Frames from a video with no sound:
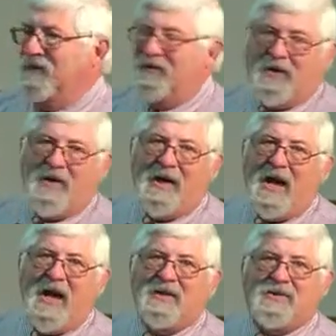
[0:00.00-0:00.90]
No, he
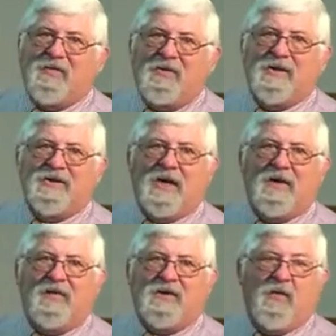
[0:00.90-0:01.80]
asks one of the
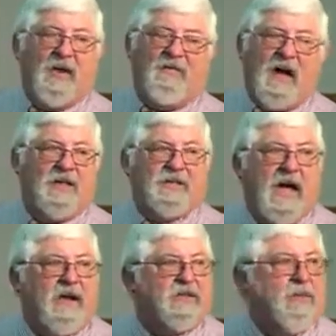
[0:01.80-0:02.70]
servants, and when he finds
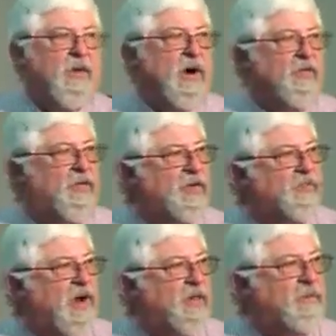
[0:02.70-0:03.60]
out it's a party for his
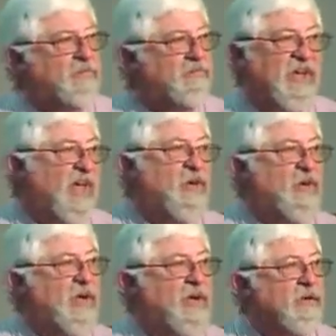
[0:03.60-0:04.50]
brother, he ain't
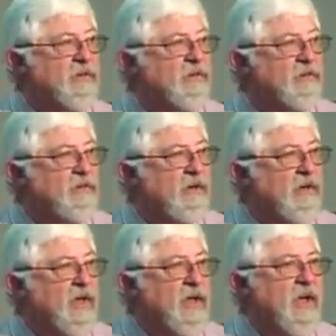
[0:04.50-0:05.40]
going in.
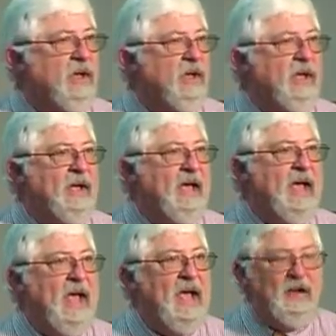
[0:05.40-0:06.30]
He
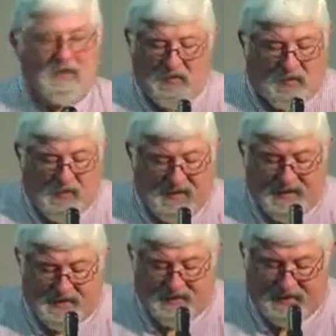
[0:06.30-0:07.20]
ain't going
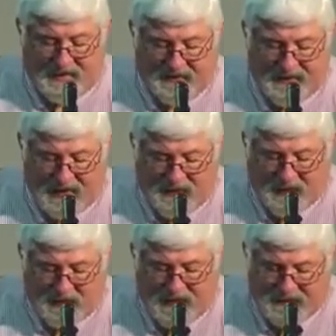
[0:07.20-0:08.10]
in there. And I
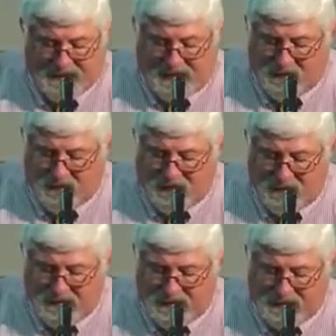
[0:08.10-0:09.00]
know ain't's not a
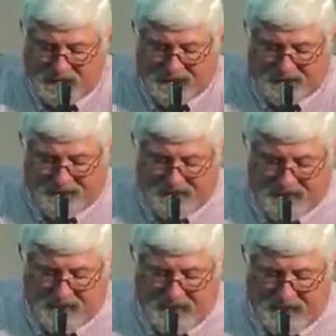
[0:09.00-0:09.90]
word, but it's
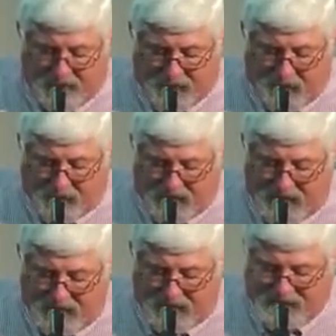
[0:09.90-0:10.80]

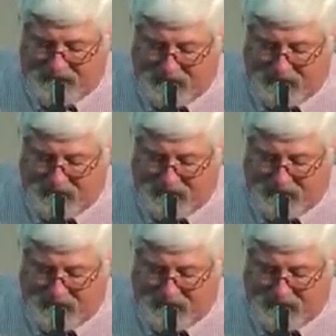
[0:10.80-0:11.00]
appropriate in that